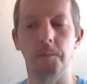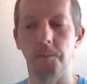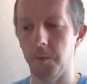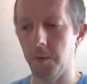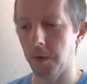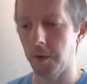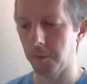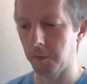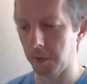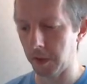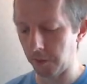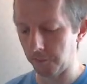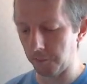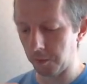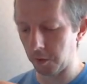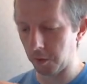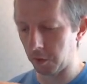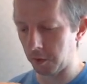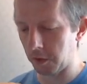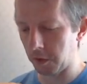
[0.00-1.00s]
I'm going to have a
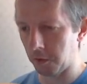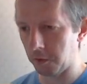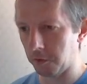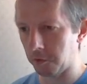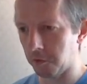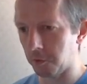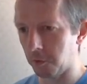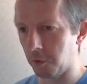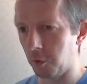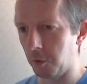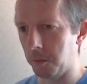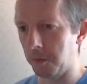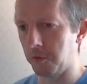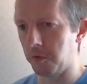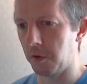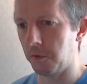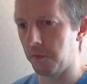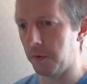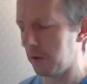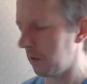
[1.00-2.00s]
look under the scope and see
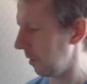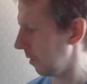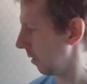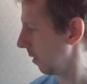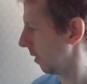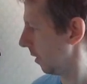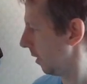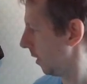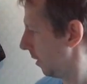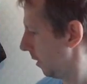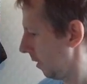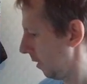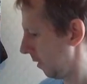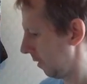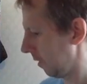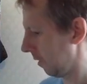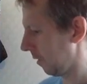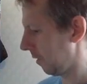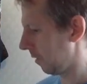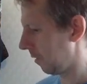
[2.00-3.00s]
if I can
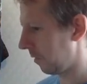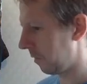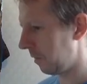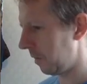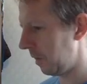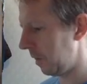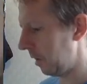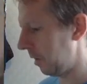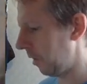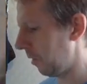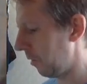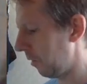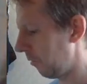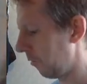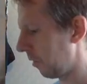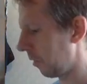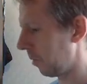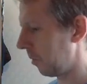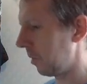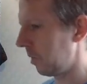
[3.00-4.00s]
see anything
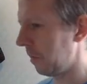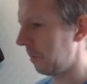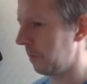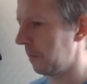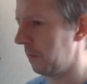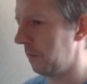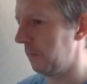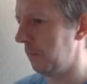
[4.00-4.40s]
wrong with it.